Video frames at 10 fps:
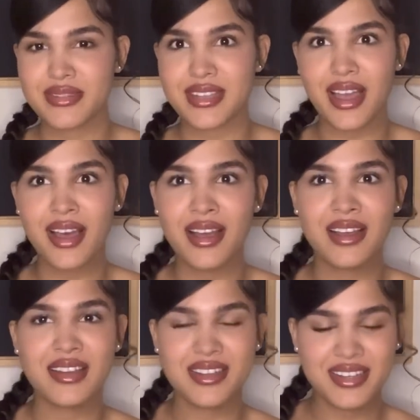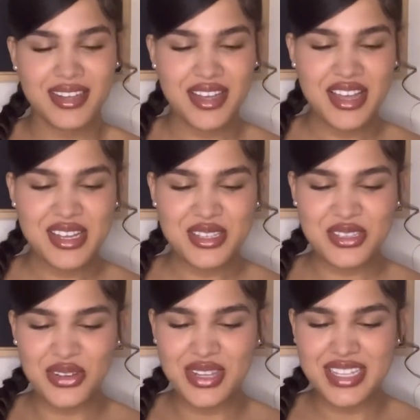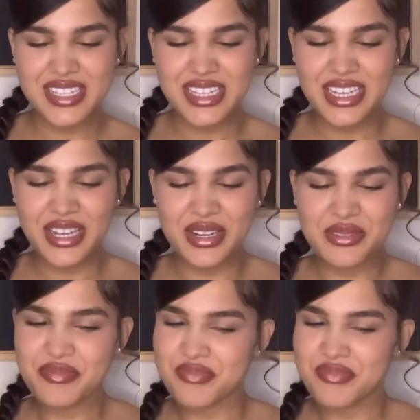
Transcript: yeah. So let's see here.